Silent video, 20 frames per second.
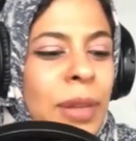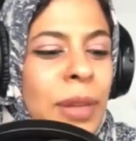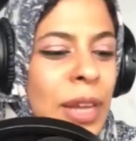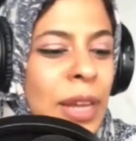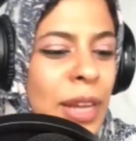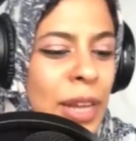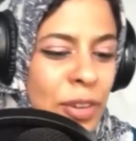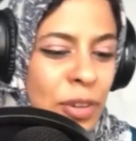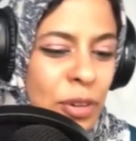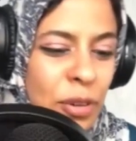
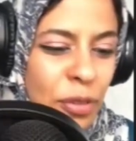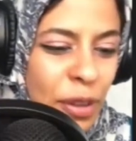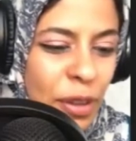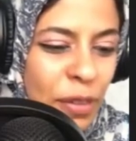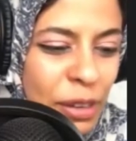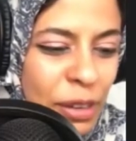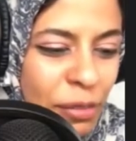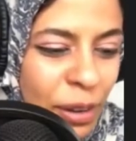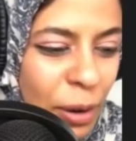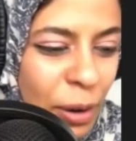don't know if I have any
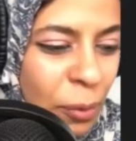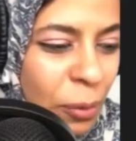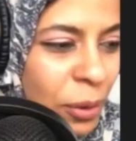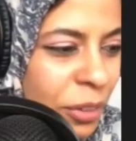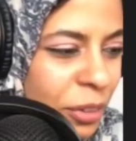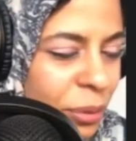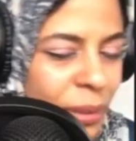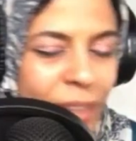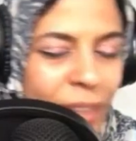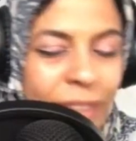final
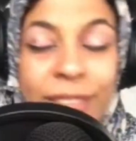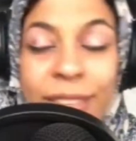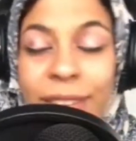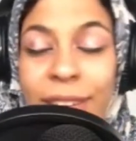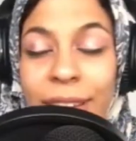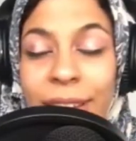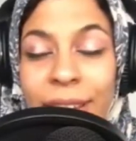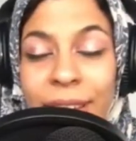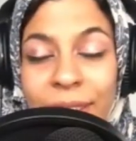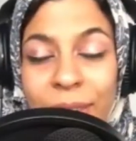words like
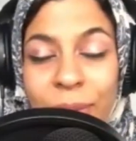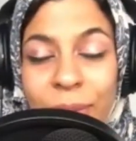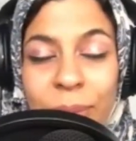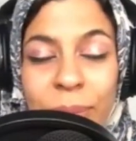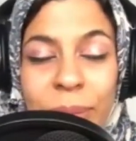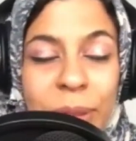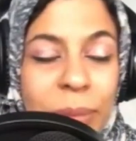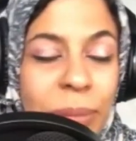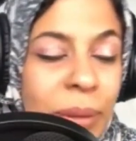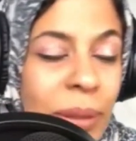say, or
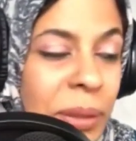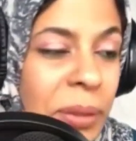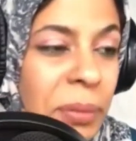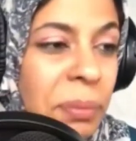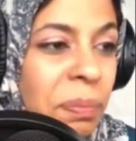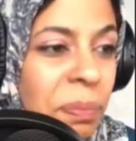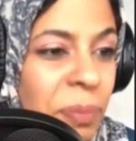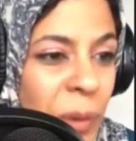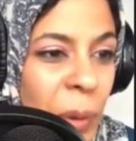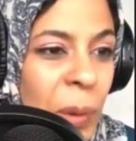maybe
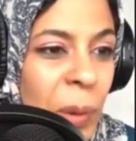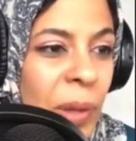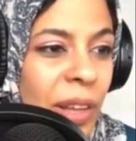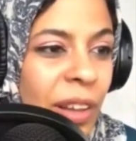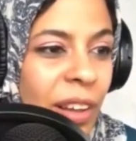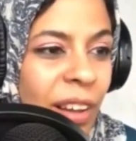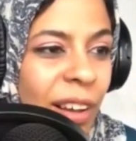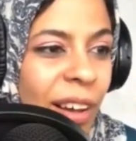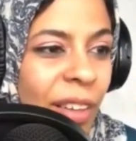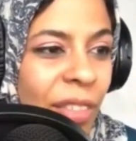
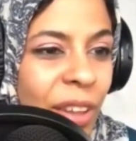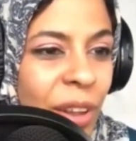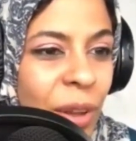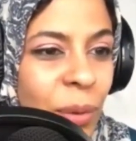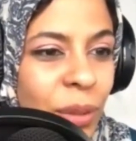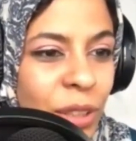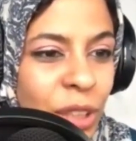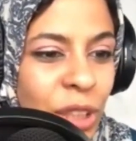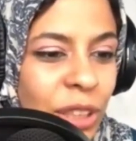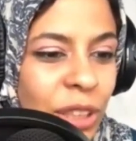other
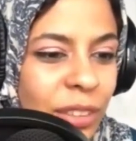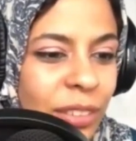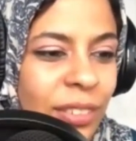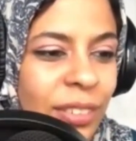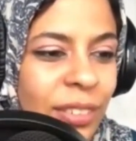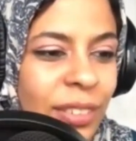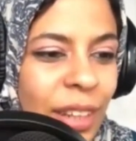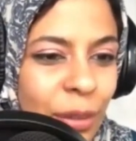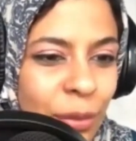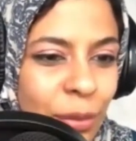
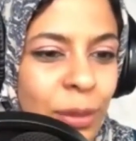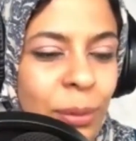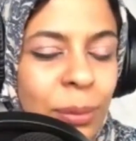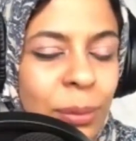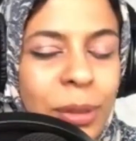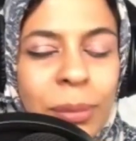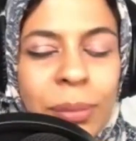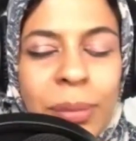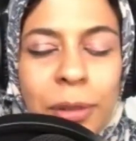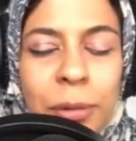questions left
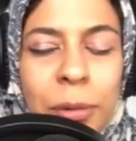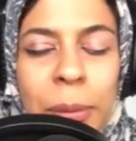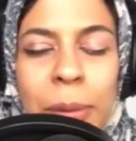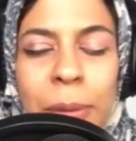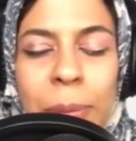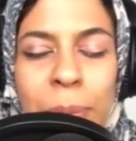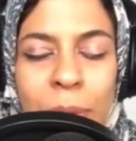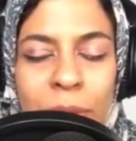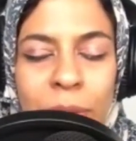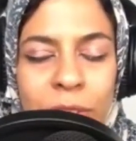maybe to
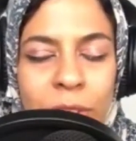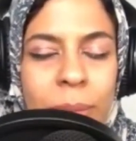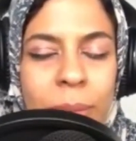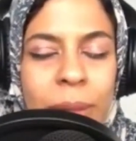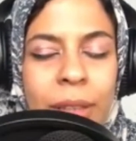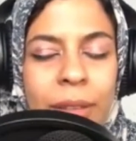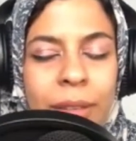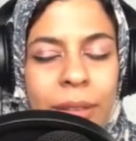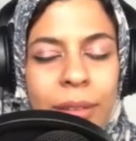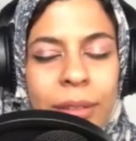people ponder
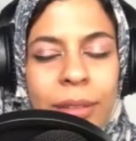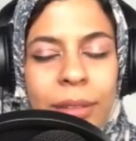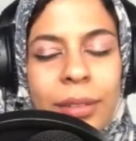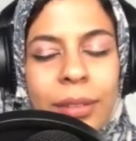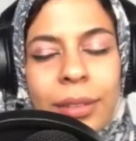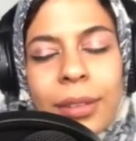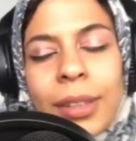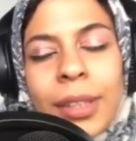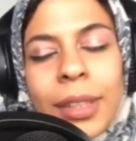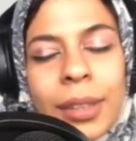about and
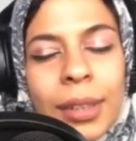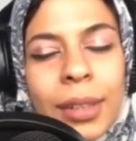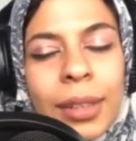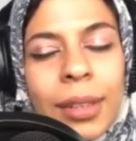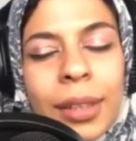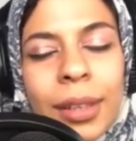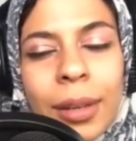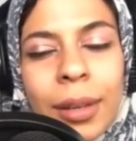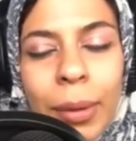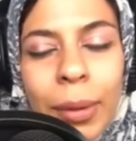
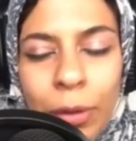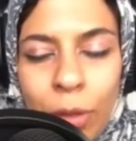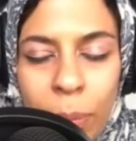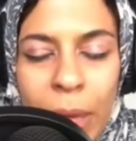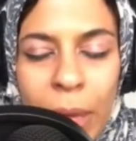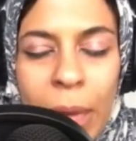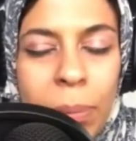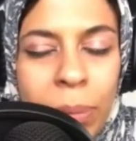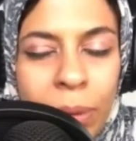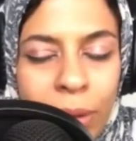about the
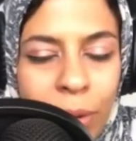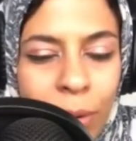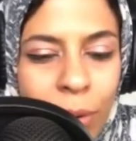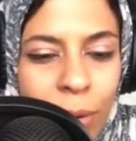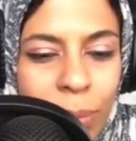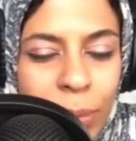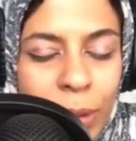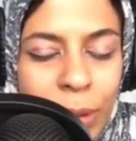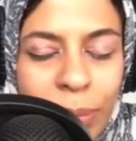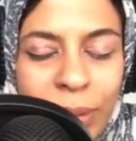paper,
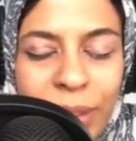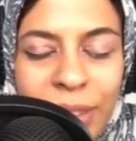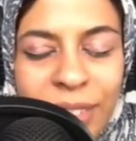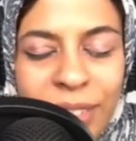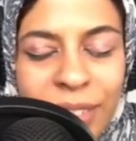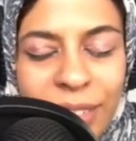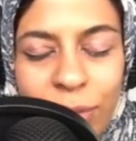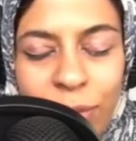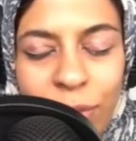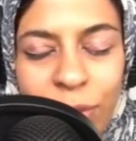or maybe in
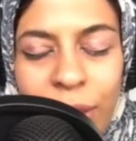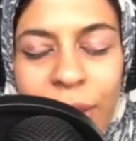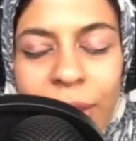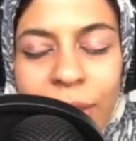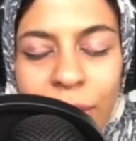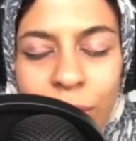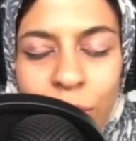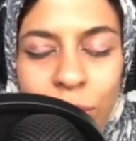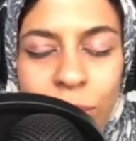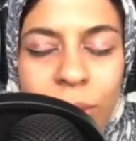this
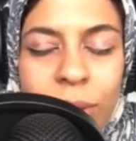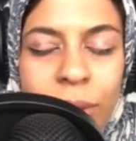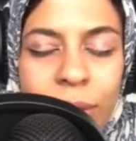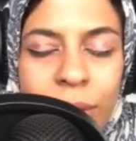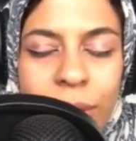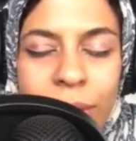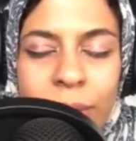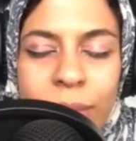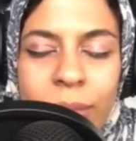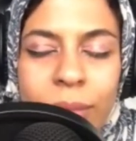field in
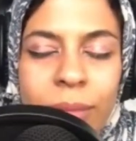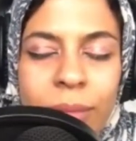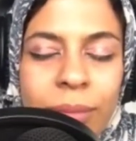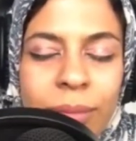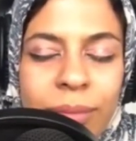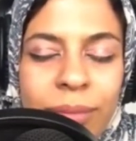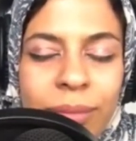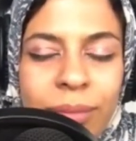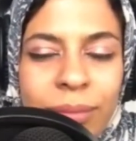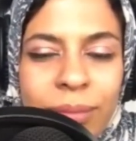general.
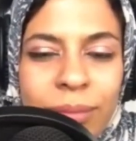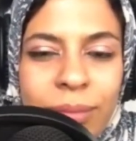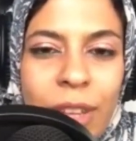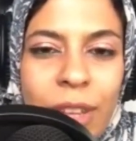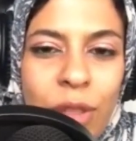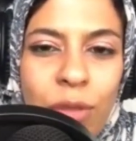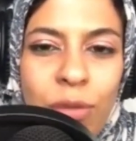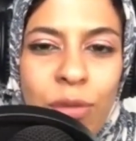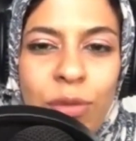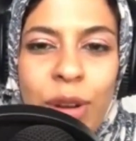
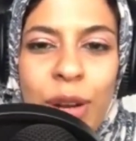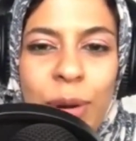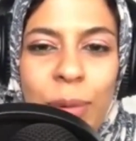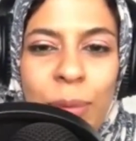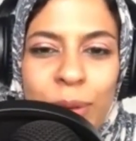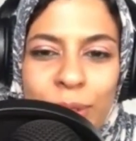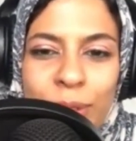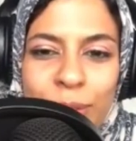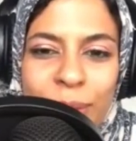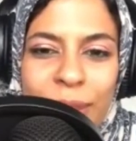Other final
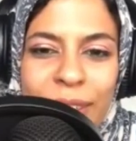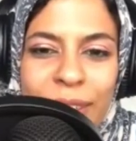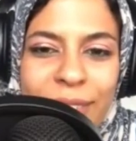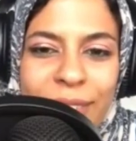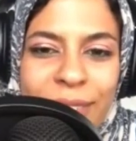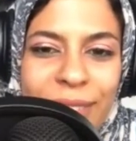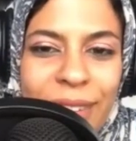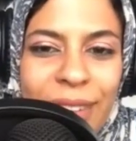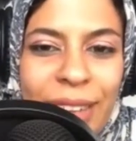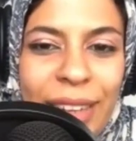words like
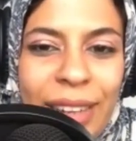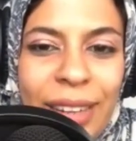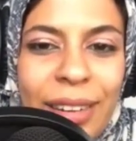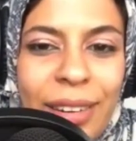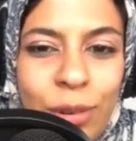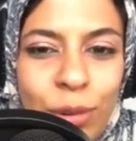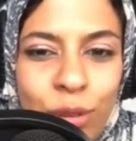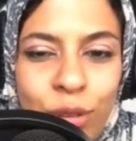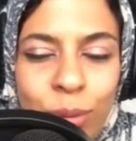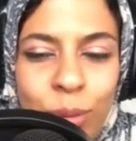say
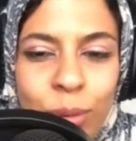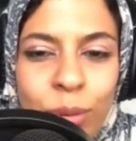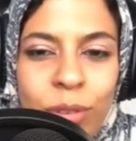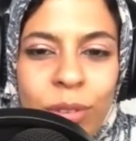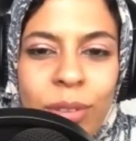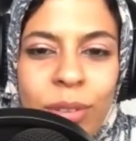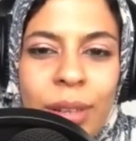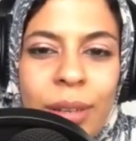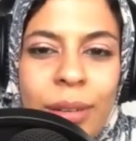here or thoughts, yeah.